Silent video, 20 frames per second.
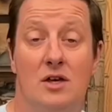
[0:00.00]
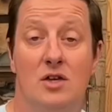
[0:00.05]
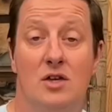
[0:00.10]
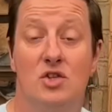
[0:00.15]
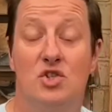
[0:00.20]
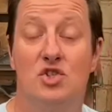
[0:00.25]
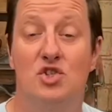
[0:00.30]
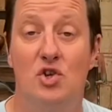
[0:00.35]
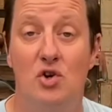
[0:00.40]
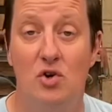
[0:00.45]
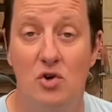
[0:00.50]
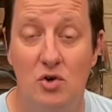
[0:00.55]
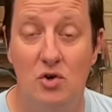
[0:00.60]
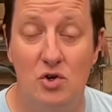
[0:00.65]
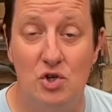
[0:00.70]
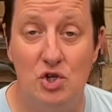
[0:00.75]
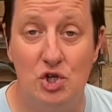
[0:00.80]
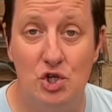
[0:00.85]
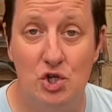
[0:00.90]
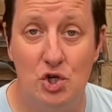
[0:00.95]
So,
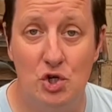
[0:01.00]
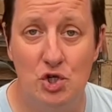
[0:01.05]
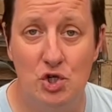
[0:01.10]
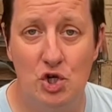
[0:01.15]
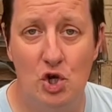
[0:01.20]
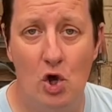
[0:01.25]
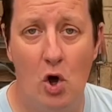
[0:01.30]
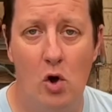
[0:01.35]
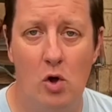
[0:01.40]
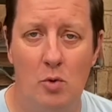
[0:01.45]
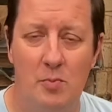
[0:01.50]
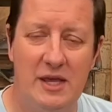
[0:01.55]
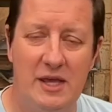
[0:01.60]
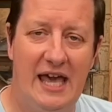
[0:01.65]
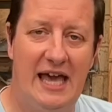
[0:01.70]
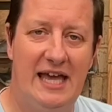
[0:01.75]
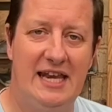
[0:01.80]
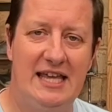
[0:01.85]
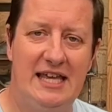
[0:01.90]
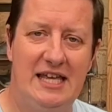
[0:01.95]
should you all be
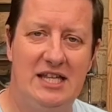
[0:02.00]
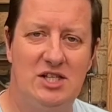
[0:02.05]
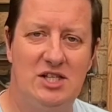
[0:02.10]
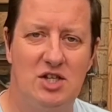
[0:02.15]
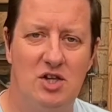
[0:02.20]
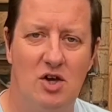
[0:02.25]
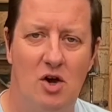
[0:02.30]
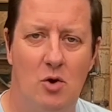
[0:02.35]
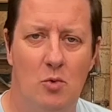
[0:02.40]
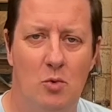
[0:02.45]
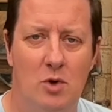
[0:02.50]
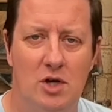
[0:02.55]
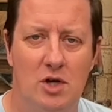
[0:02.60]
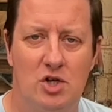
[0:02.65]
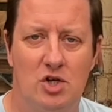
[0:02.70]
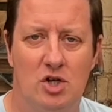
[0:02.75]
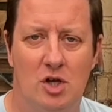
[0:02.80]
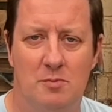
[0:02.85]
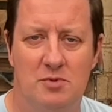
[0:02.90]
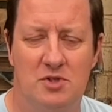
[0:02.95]
heading into your
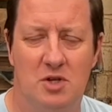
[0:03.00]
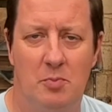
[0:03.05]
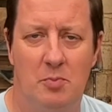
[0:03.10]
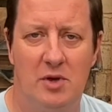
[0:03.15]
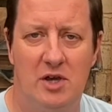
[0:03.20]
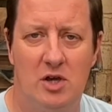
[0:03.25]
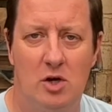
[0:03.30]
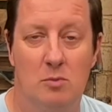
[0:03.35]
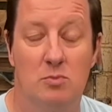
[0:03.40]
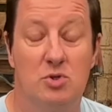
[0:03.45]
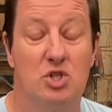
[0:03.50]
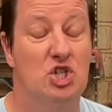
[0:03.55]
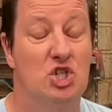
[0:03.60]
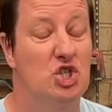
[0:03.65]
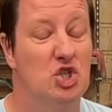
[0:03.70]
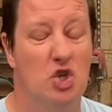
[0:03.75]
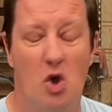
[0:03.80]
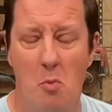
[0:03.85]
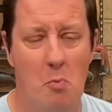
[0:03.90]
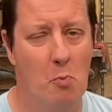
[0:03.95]
workshops to pick up
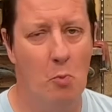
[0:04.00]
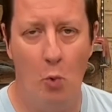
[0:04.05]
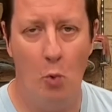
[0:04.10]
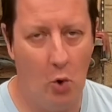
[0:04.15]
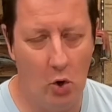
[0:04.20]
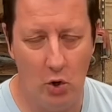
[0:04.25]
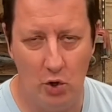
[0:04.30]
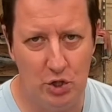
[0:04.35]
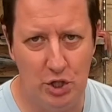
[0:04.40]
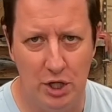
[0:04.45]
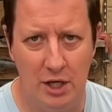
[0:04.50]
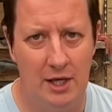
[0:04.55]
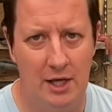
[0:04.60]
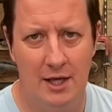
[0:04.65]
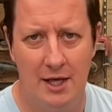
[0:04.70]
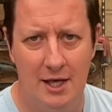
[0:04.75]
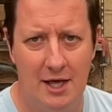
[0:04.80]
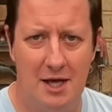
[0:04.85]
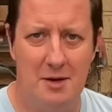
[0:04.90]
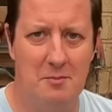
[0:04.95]
some wood
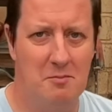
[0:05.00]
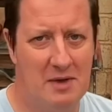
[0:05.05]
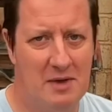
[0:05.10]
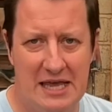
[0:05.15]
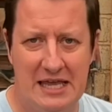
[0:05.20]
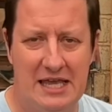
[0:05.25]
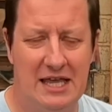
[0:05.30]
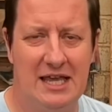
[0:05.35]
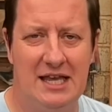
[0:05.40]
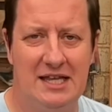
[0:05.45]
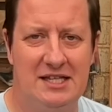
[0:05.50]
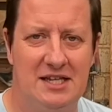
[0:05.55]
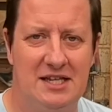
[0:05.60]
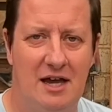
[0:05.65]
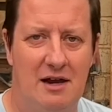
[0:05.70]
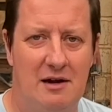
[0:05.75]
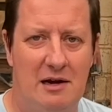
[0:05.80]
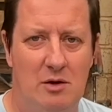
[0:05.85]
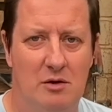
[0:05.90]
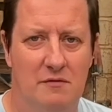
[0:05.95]
and make a
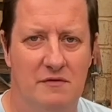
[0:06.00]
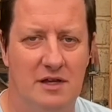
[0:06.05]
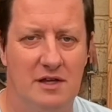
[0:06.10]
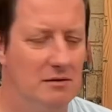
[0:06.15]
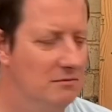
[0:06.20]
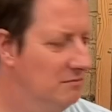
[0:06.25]
guitar out of it?